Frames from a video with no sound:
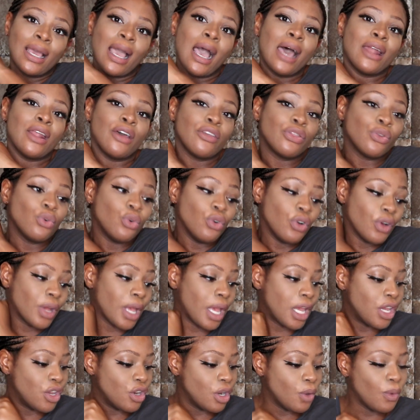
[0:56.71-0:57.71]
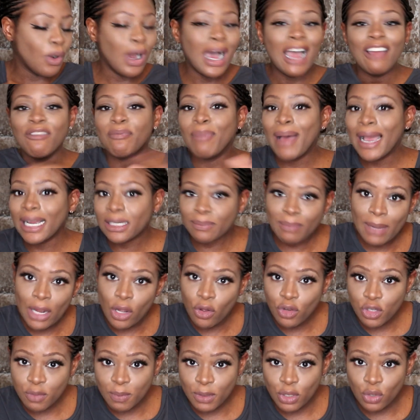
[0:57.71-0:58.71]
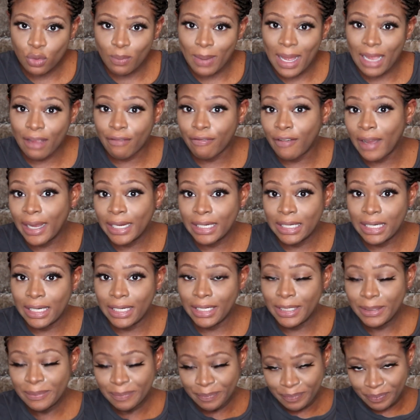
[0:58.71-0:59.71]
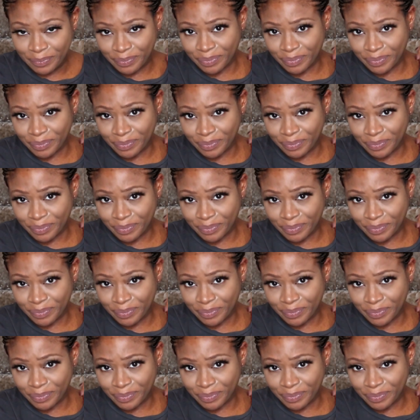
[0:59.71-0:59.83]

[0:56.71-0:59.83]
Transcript: And I thought, okay, you know what? I've packed my hospital bag finally.